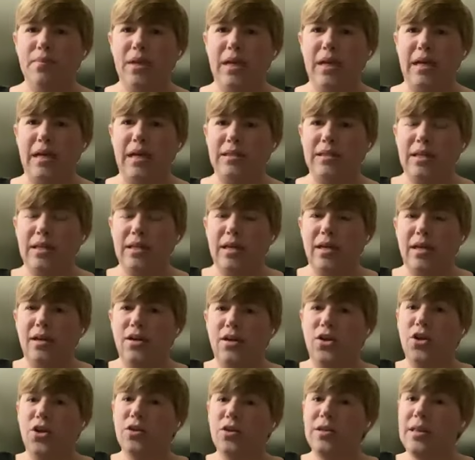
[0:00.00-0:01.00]
as they
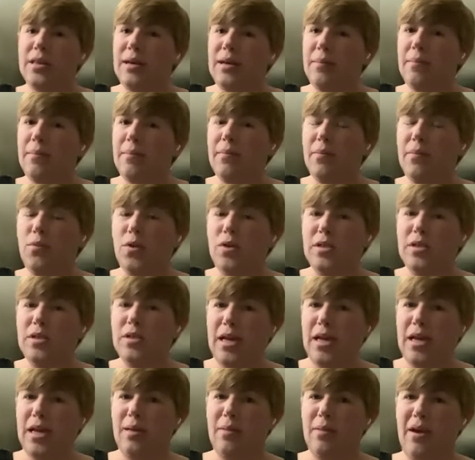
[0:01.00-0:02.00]
occur to them, we'll
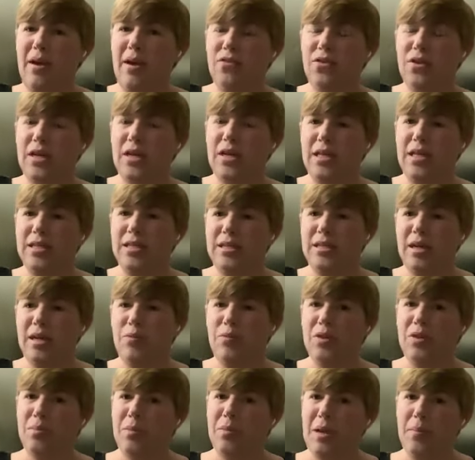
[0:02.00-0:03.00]
take them after Keaton's done
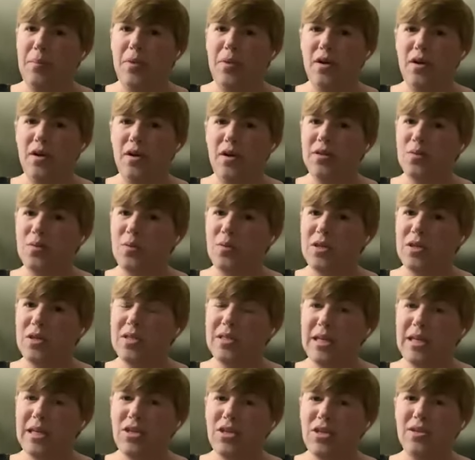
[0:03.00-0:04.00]
with the main part of his
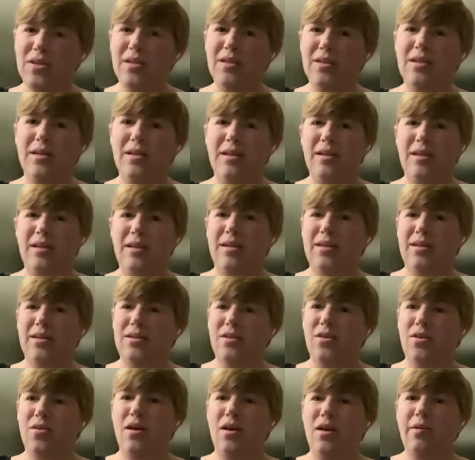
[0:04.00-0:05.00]
presentation.
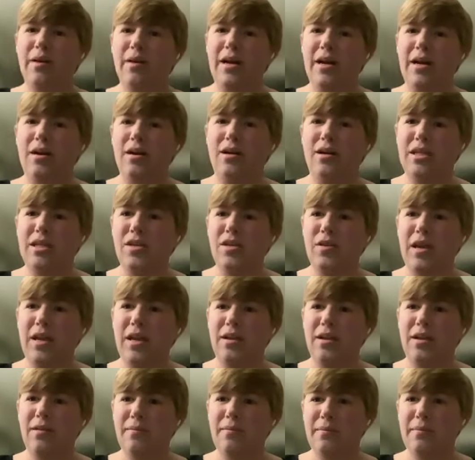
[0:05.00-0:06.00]
So, all right, on to you,
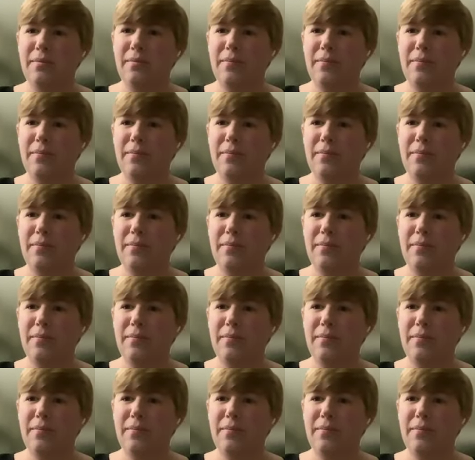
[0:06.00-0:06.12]
Keaton.